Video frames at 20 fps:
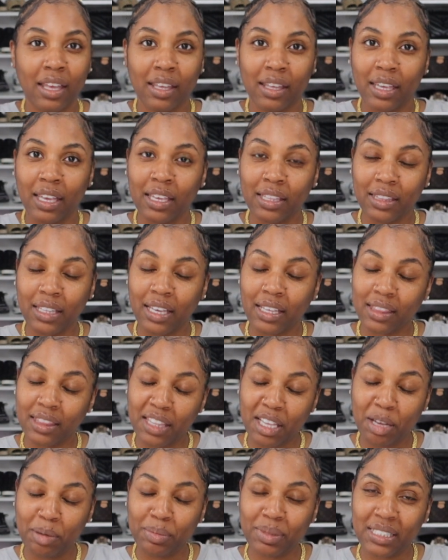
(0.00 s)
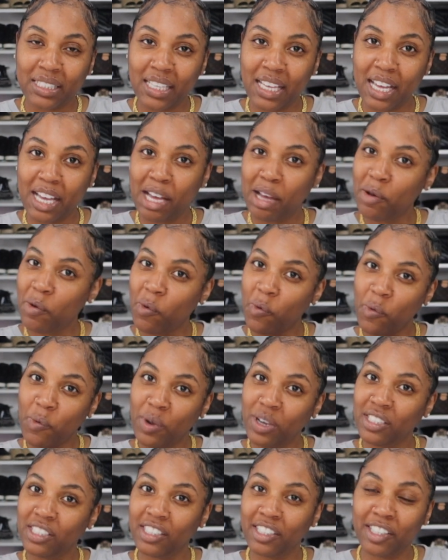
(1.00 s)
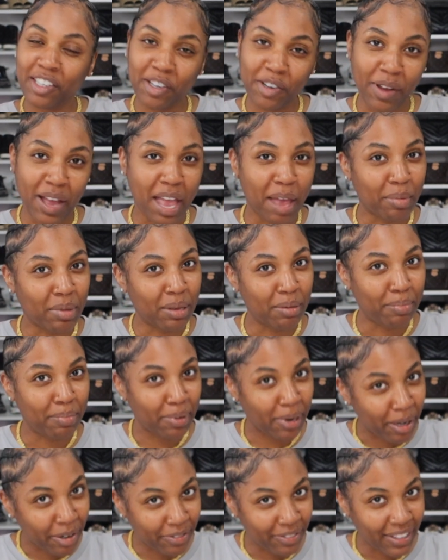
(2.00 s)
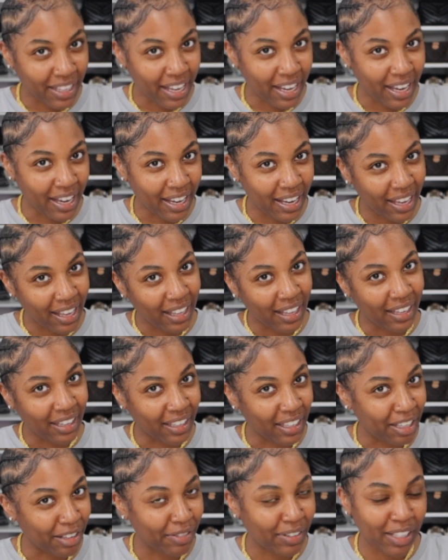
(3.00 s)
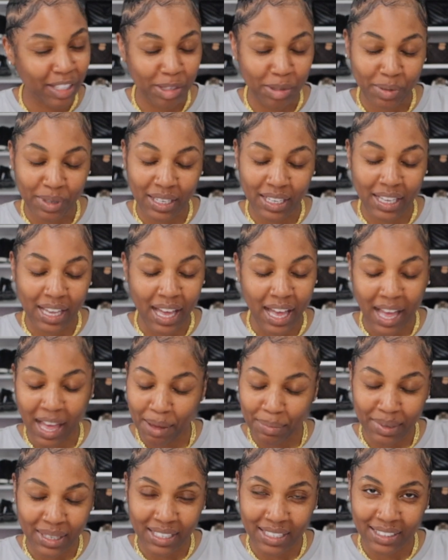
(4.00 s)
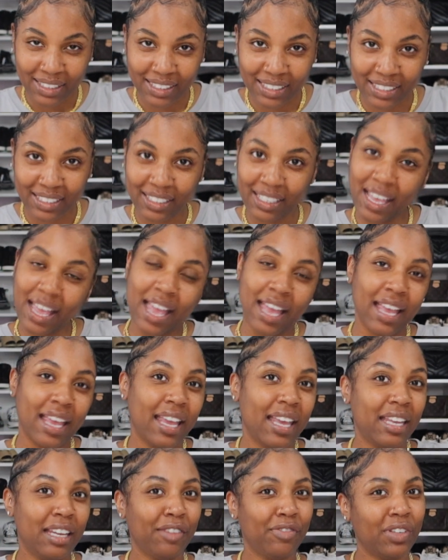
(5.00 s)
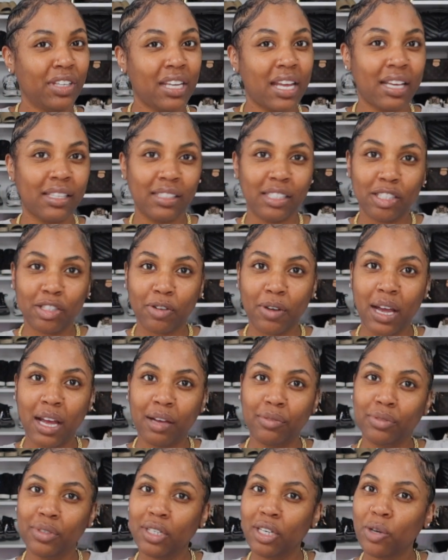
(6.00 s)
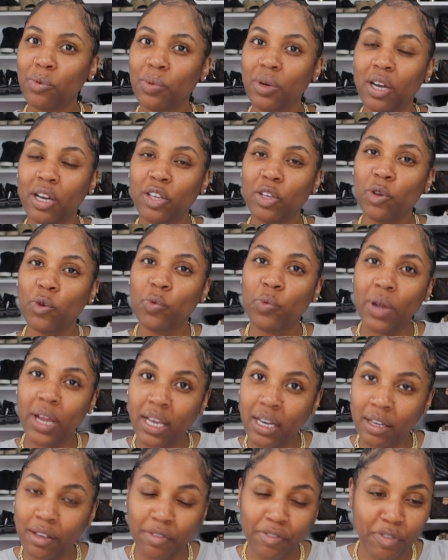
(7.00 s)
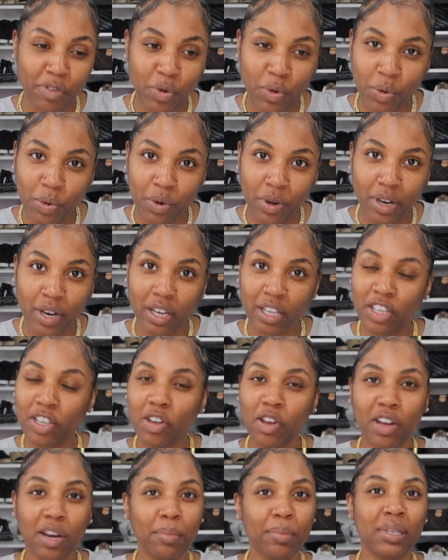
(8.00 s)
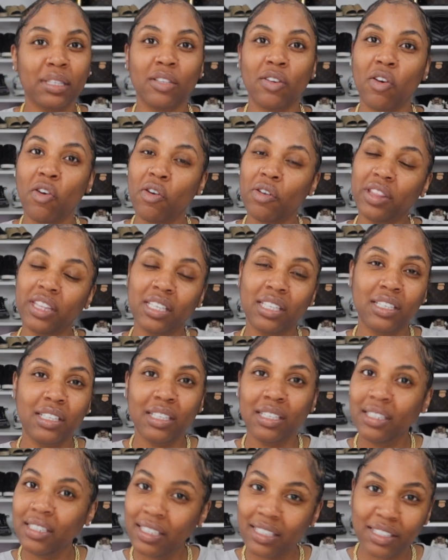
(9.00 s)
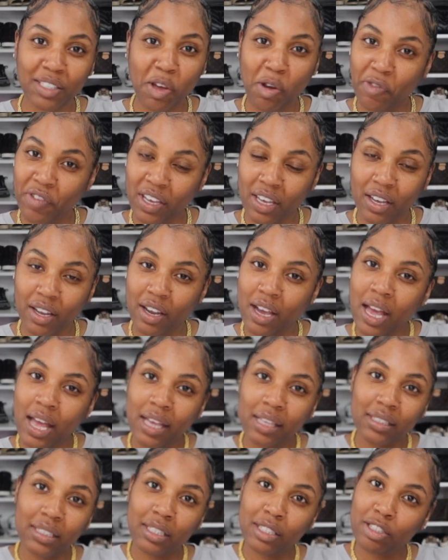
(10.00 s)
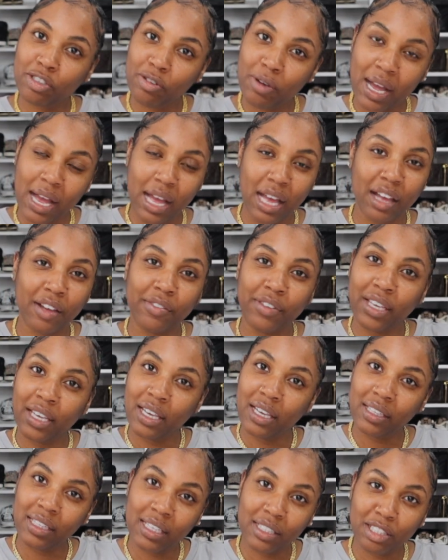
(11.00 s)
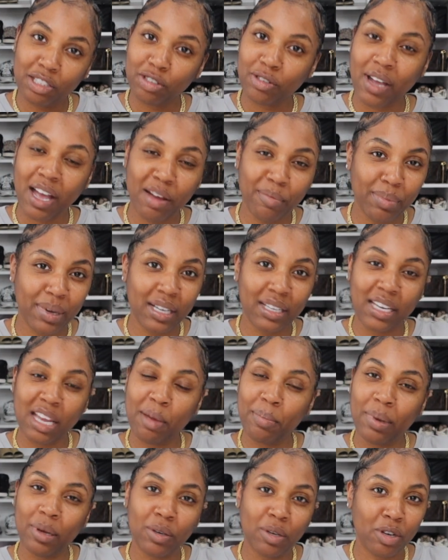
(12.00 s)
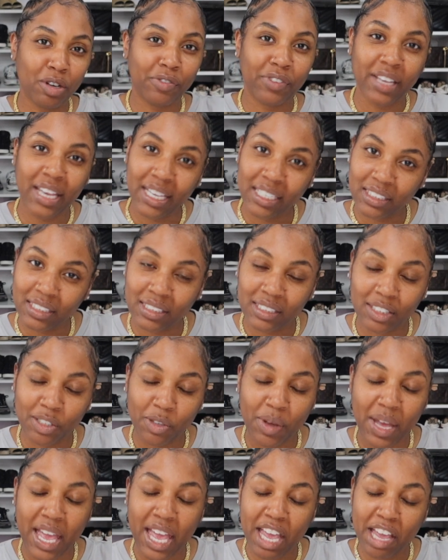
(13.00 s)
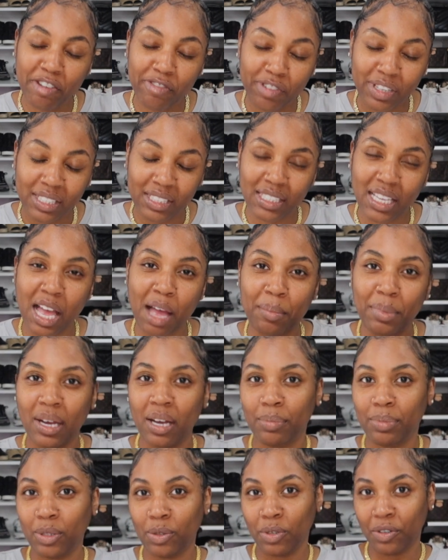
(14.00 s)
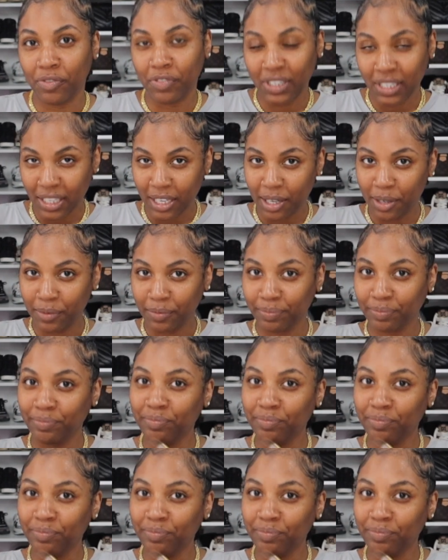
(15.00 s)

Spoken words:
hit that thumbs up, wish your girl happy birthday, and leave a little comment. And if you're not subscribed, girl, what are you waiting for? You're gonna miss all the goodness over here. Subscribe, hit that subscribe button, that bell notification, so every time I upload a video,